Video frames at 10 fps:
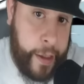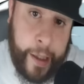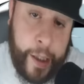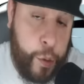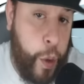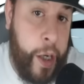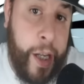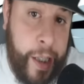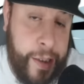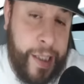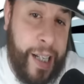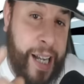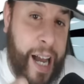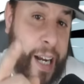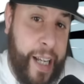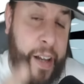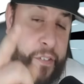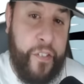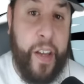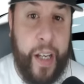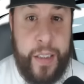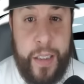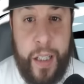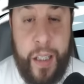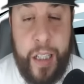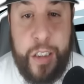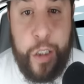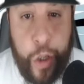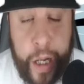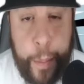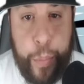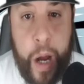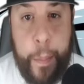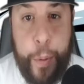It is what it is. got to get fixed. Let's look at Brock